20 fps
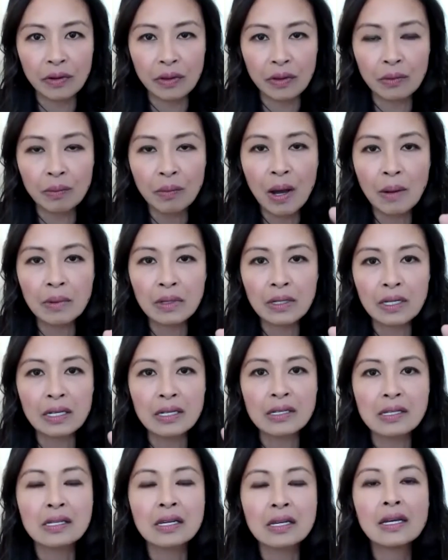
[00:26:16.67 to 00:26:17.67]
the
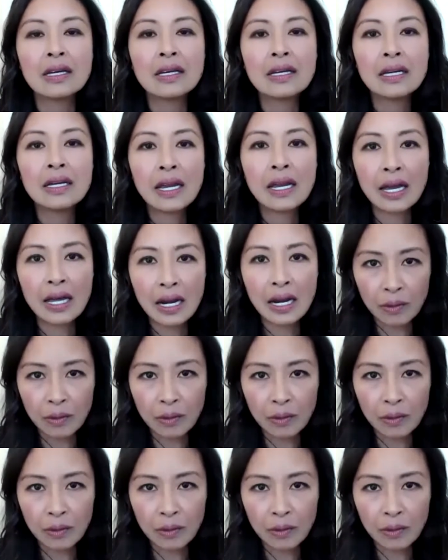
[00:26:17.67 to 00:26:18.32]
Republicans, and